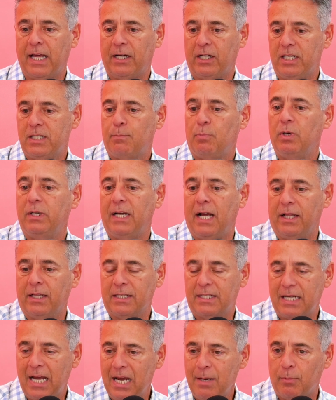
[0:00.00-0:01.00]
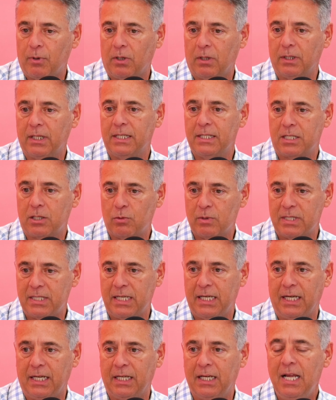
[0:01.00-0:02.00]
that he's putting on the table is
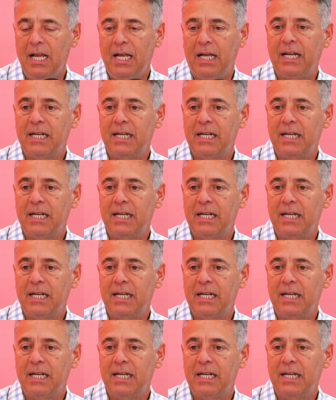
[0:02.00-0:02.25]
cuisine.